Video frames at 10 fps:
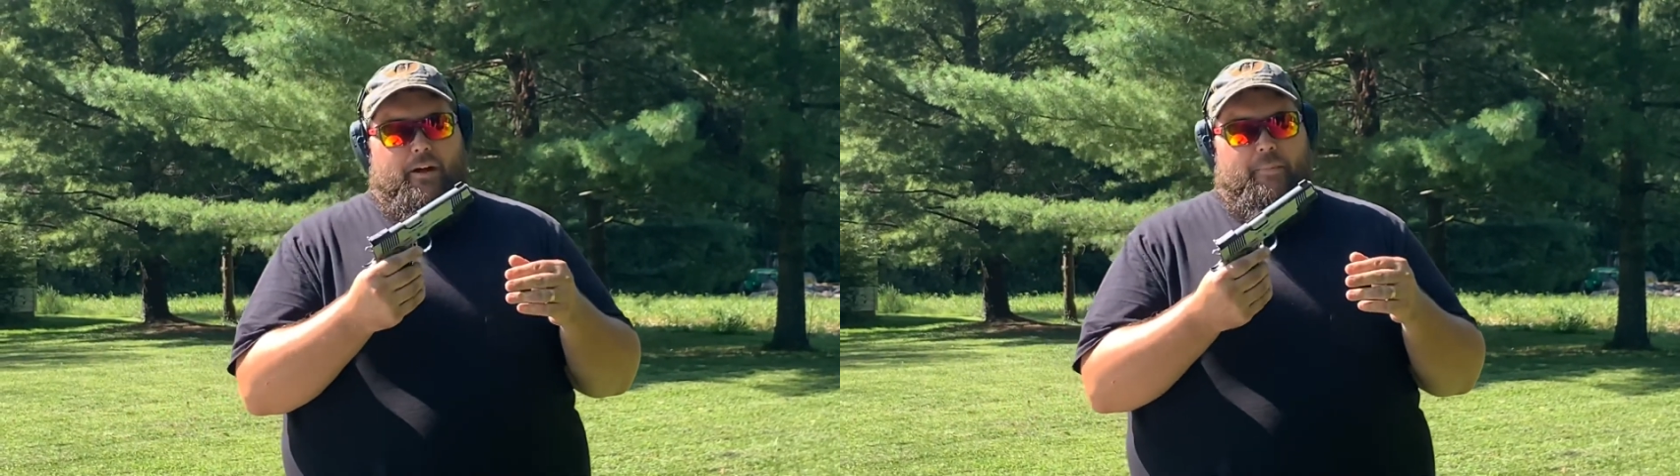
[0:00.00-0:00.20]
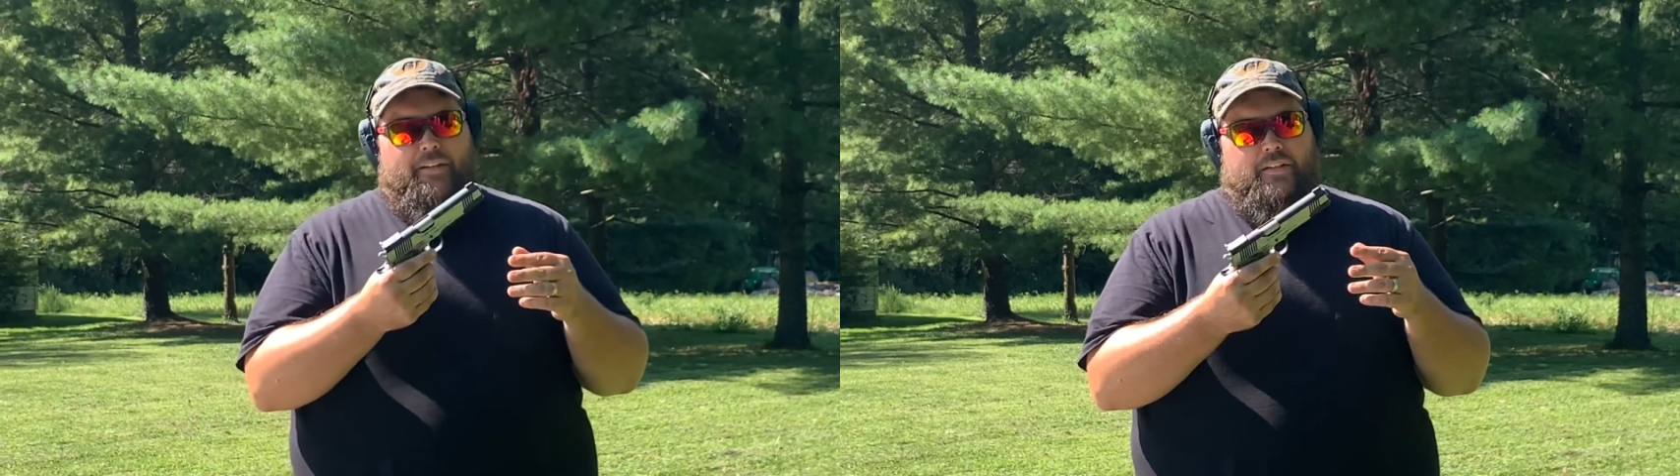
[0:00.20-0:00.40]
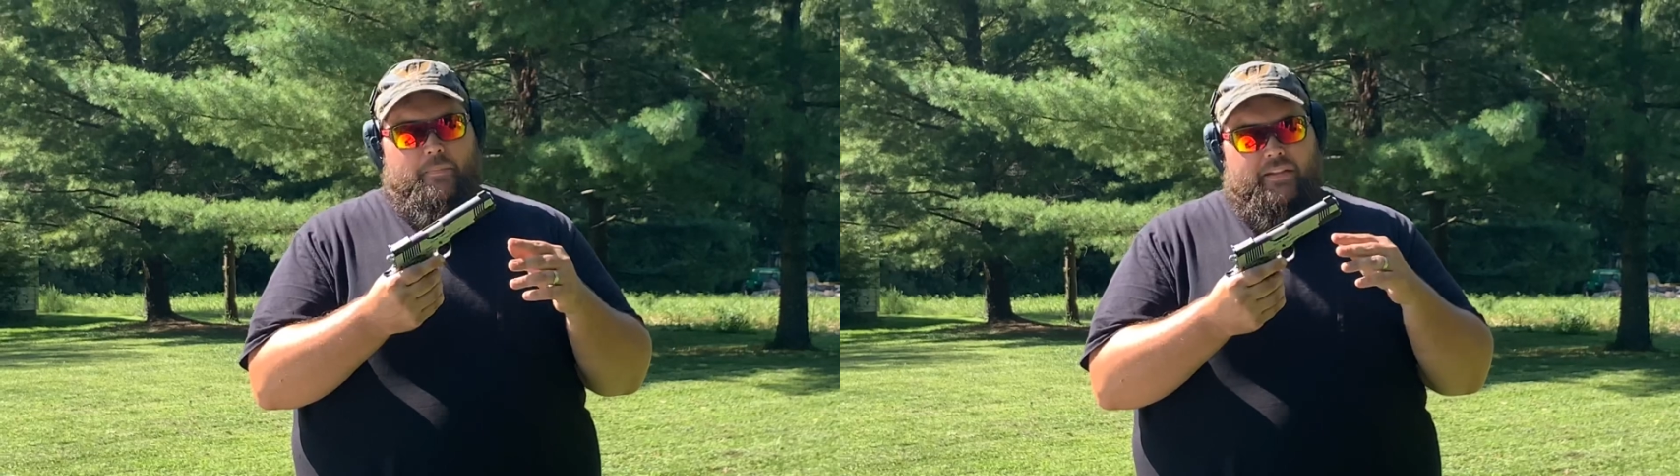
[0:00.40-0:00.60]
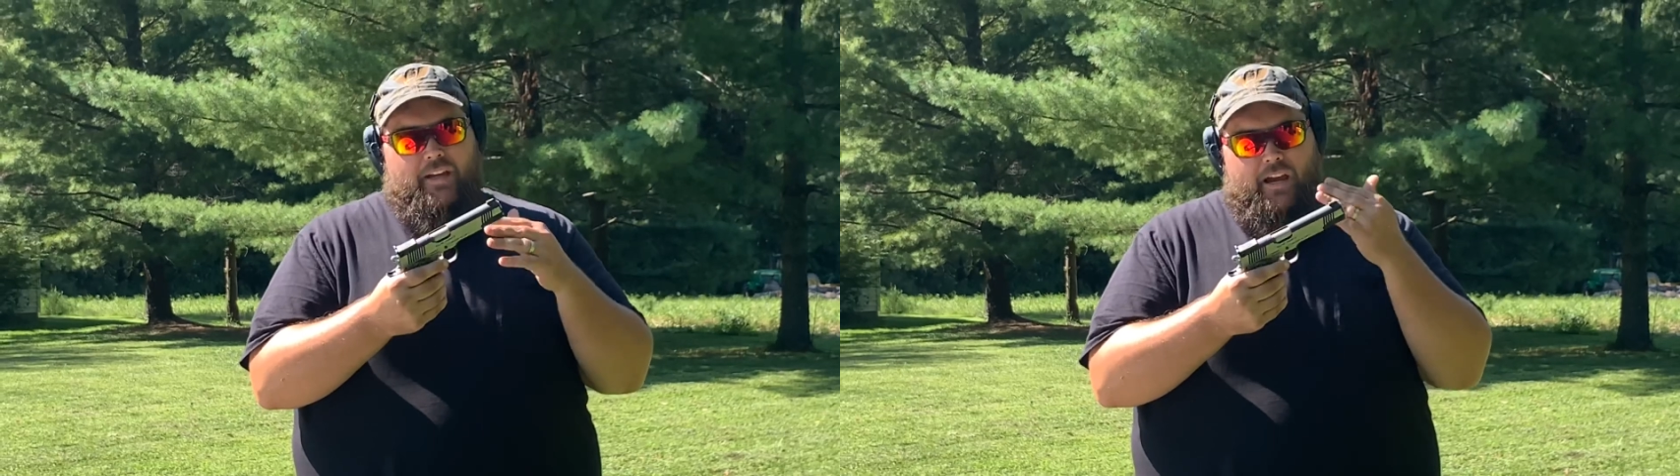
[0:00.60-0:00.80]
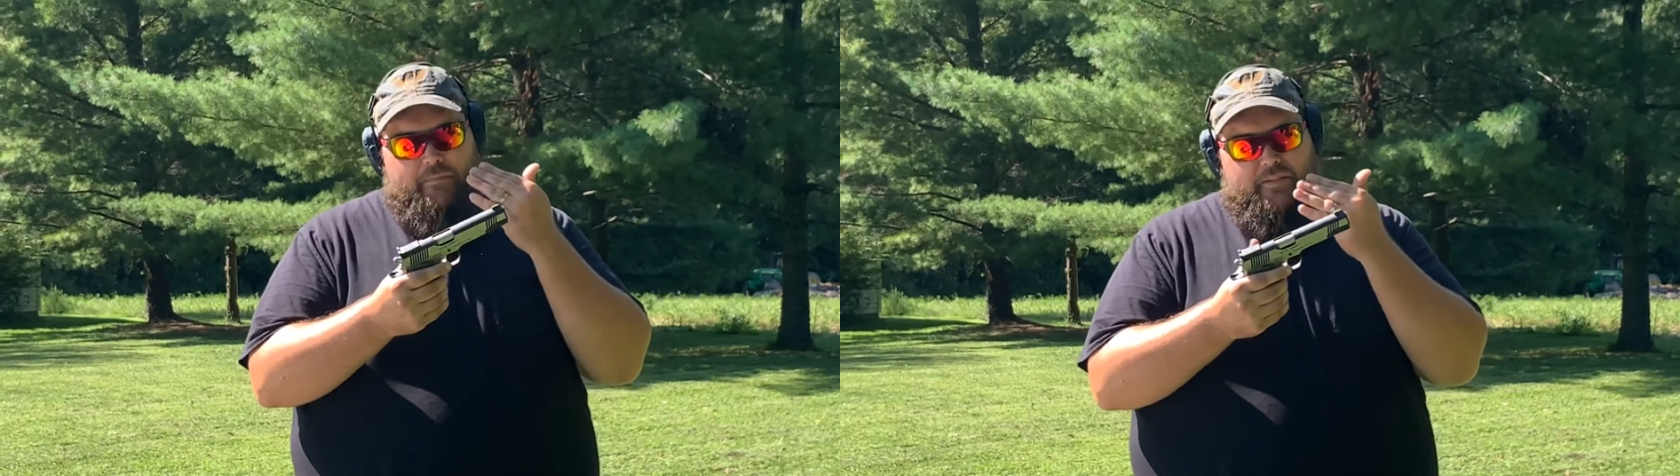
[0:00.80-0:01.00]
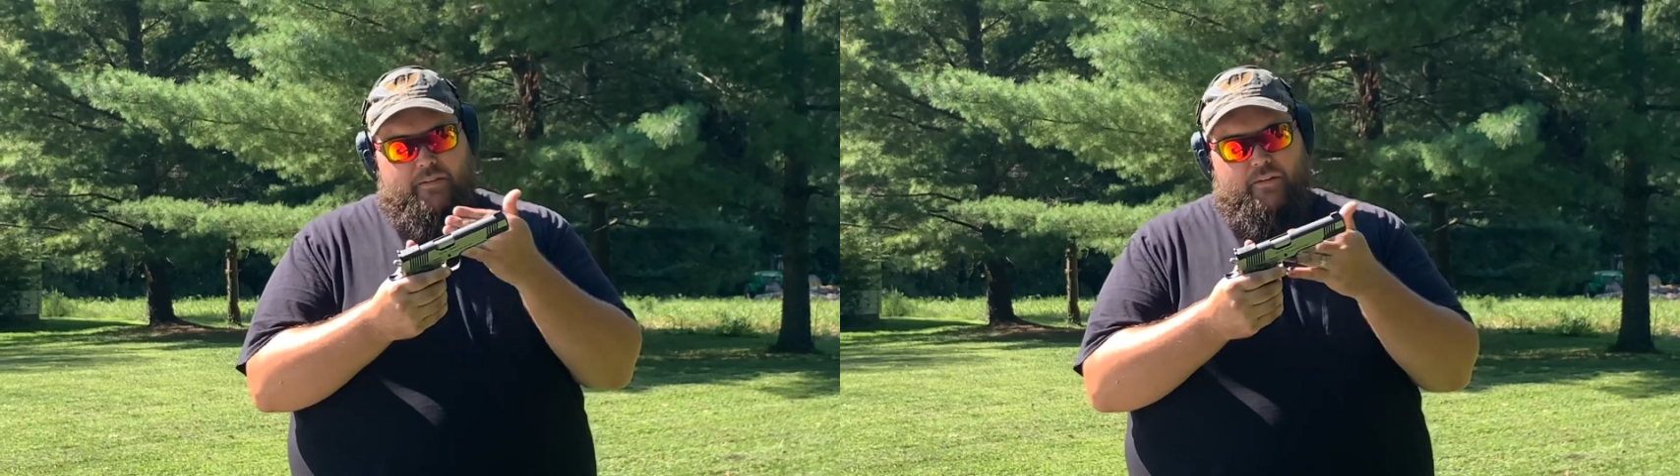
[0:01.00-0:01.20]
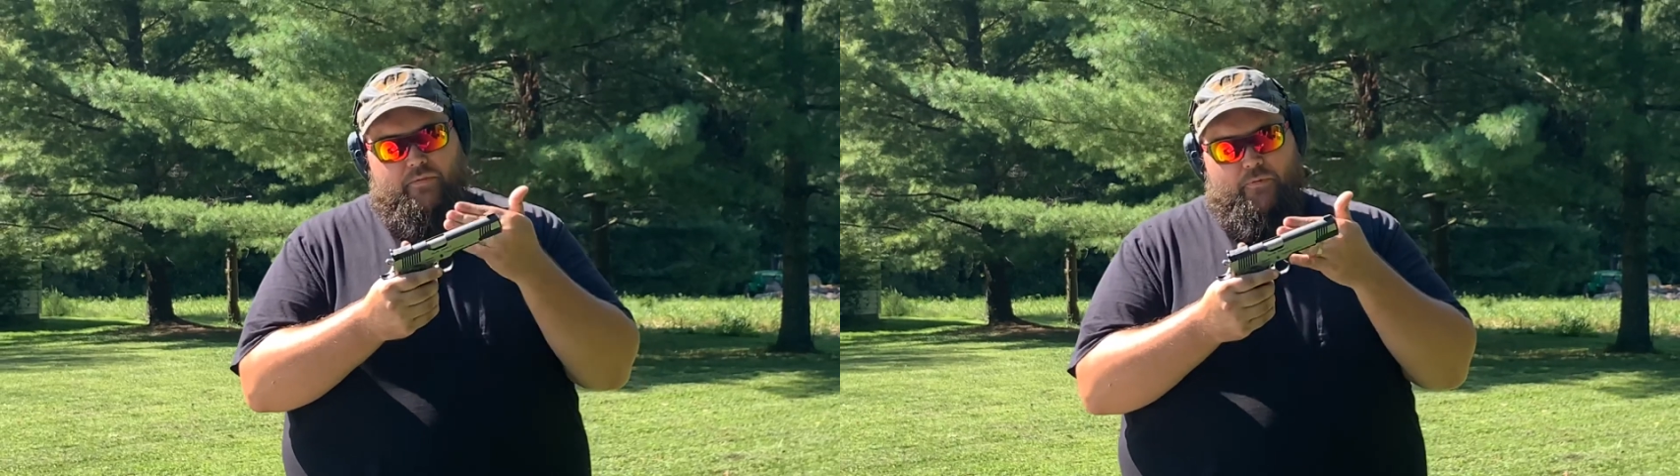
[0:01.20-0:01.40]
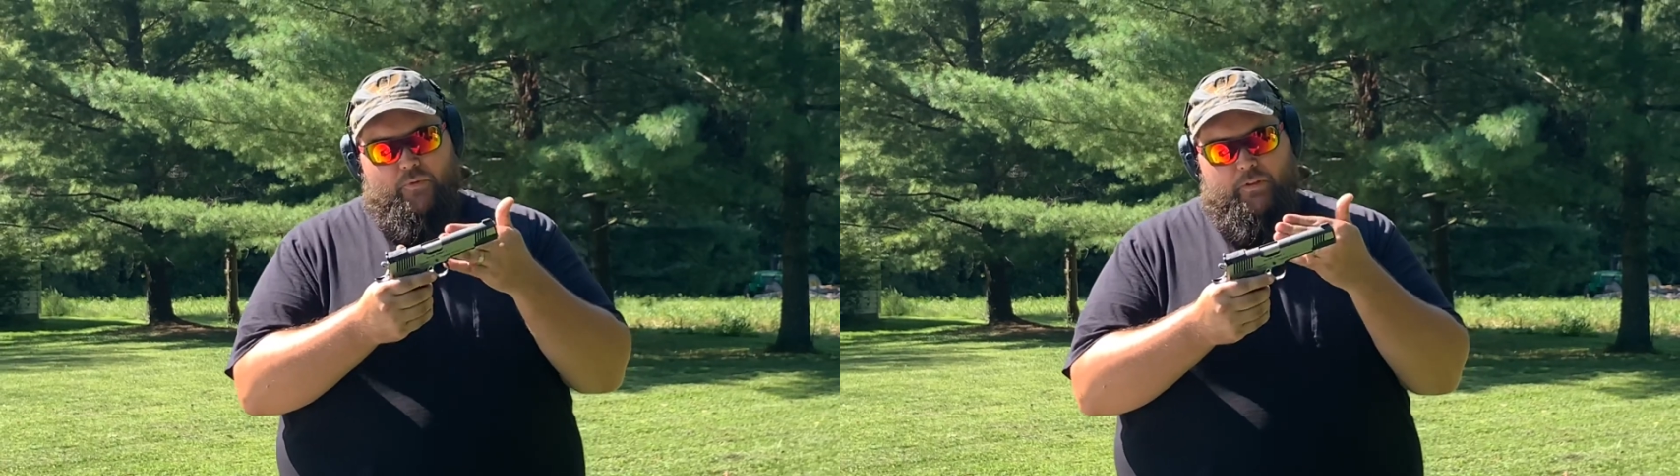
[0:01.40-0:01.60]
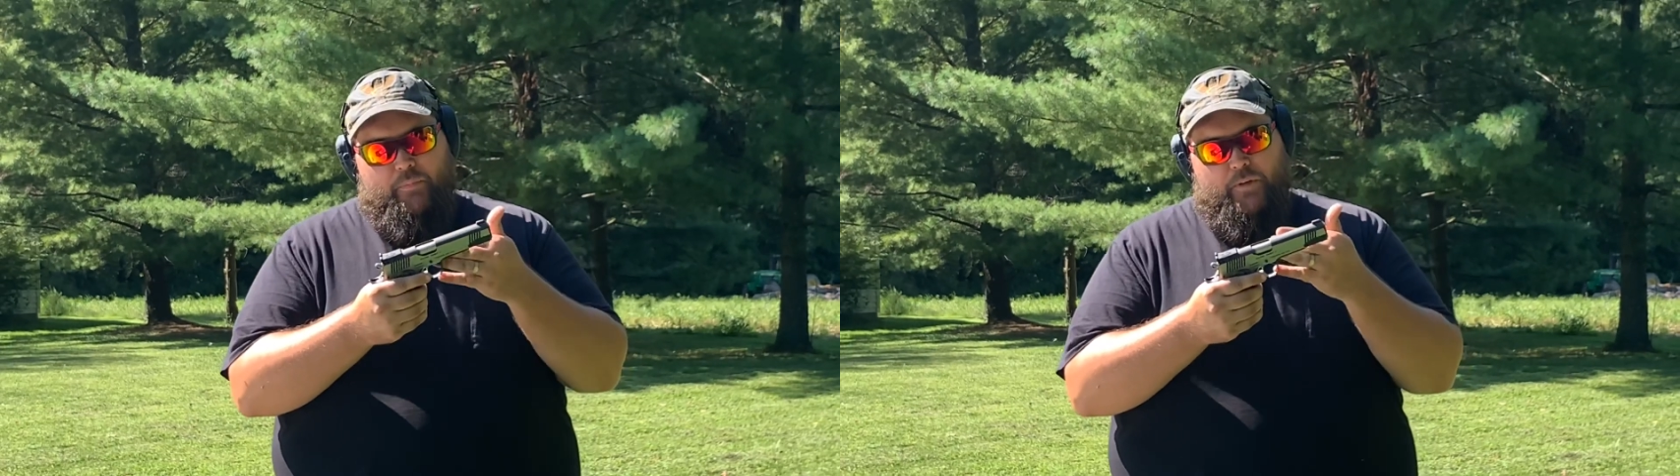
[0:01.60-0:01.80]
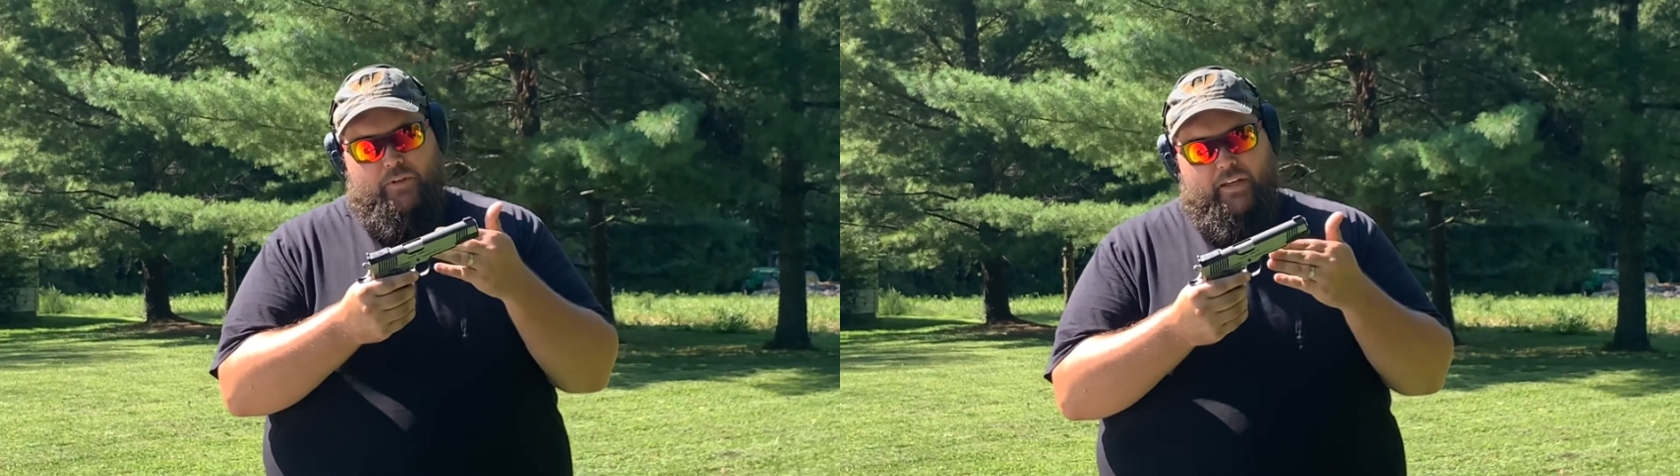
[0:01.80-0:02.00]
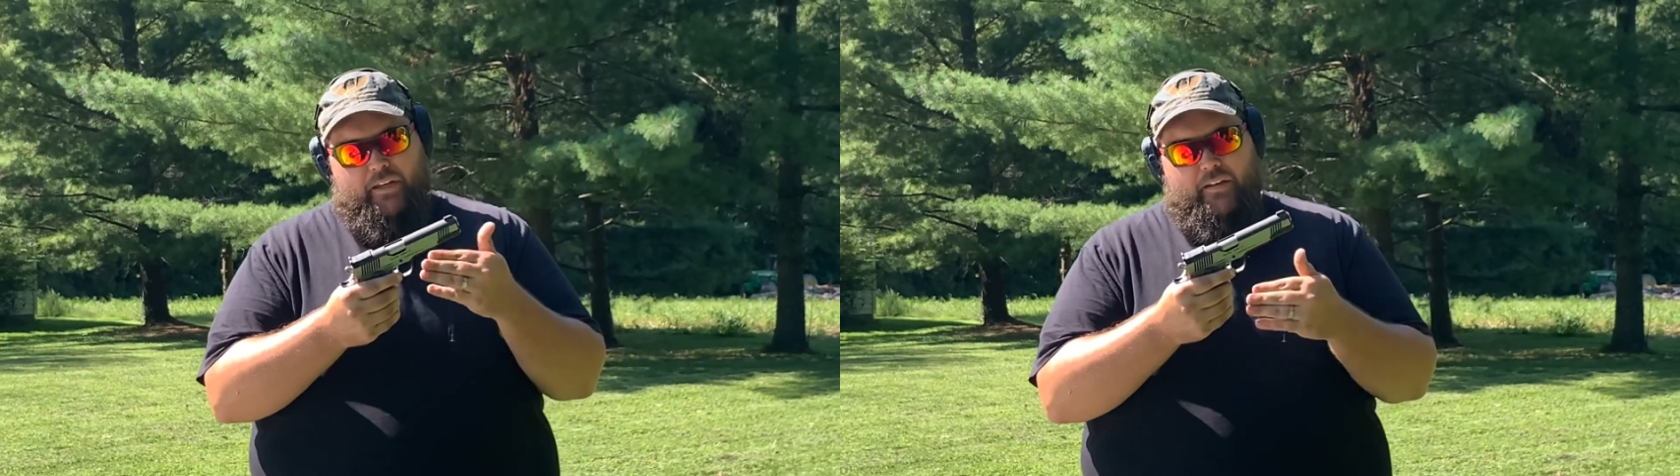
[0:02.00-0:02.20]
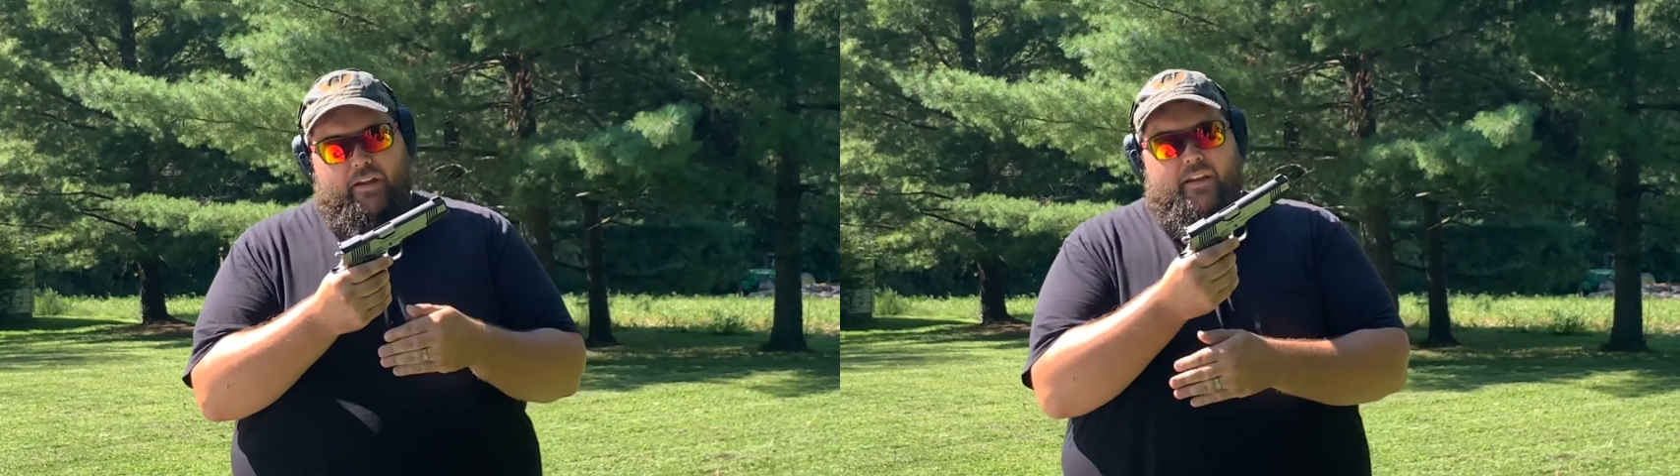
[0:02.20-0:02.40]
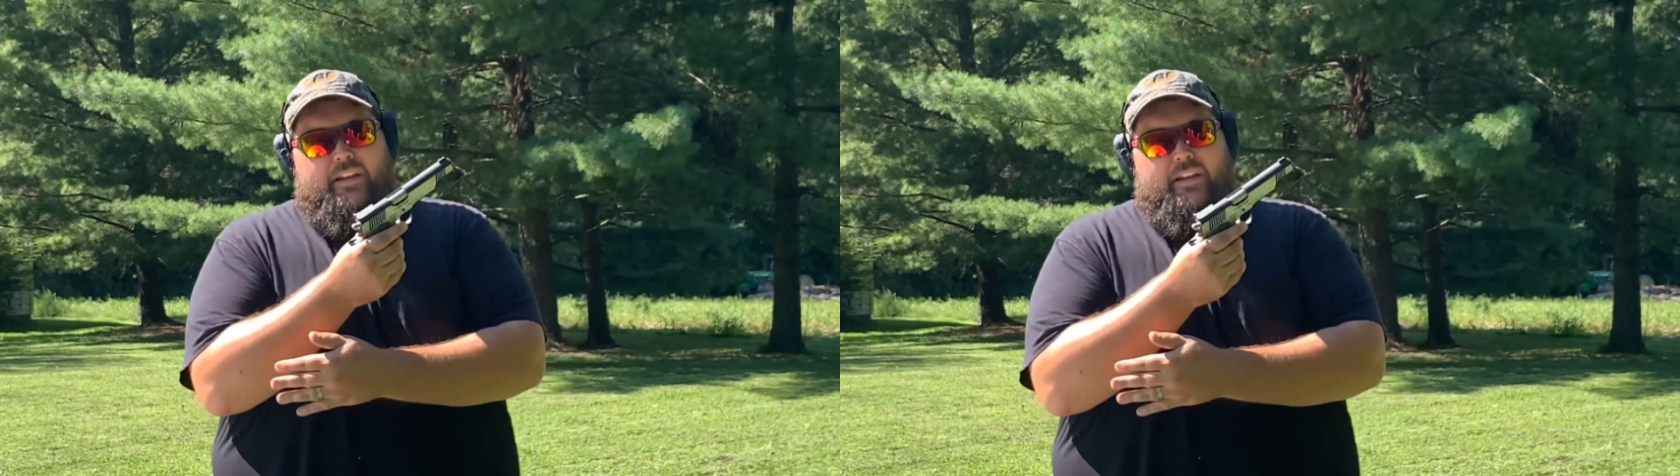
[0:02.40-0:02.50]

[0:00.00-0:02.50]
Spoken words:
I bet you by the time this gun is fully broke in,